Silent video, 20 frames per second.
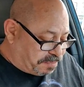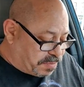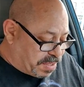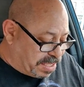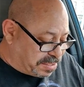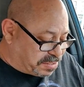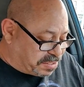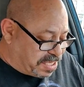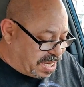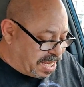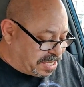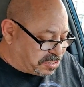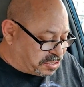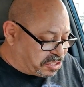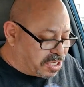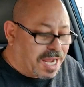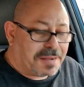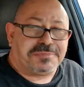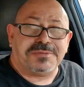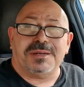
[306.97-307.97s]
It's not
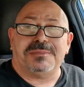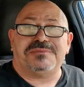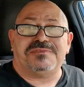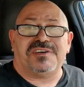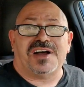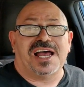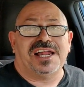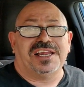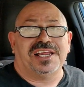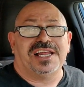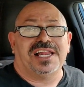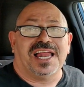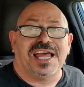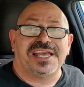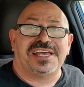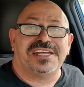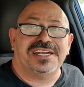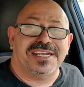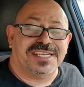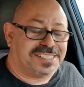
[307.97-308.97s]
chopped up finely
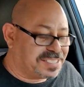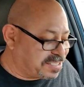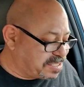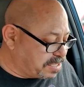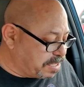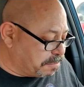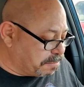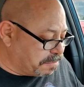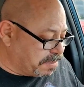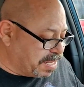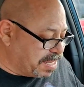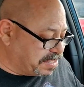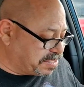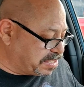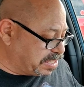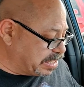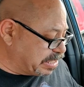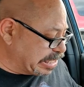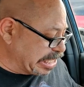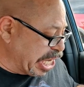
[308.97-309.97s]
like it is in some
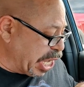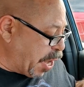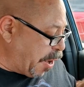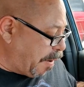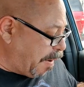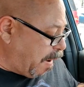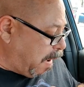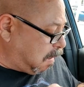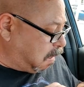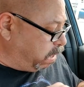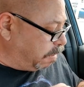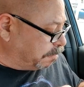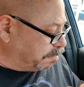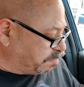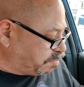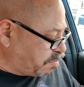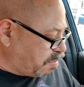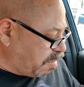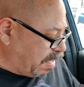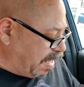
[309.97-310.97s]
places
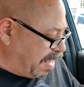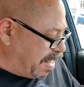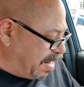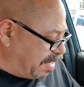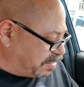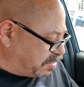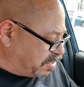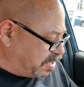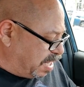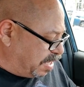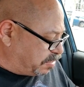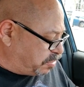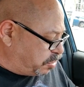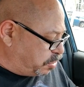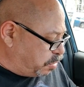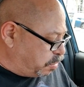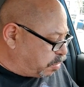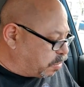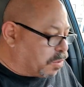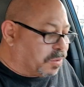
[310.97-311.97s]
and it's not
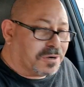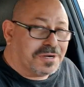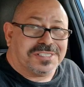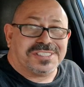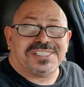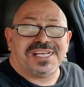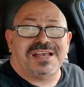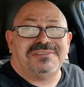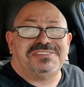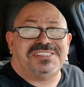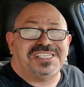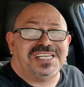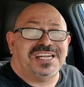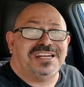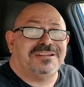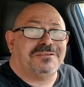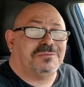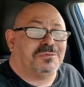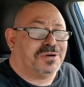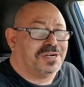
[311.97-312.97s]
too coarse. I've
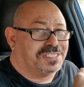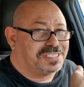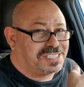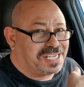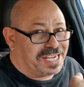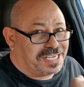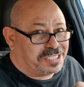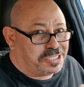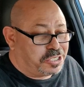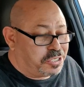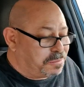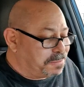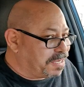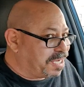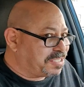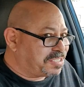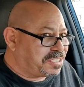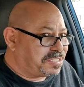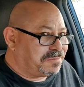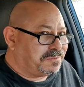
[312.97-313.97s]
seen it where it's like too
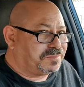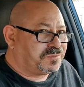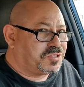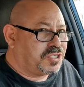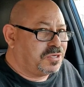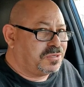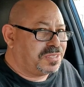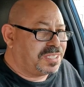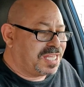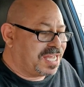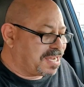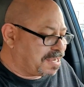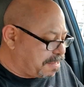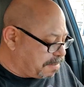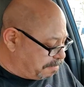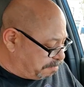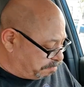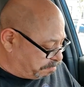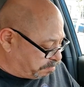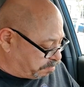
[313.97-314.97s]
much, too thick.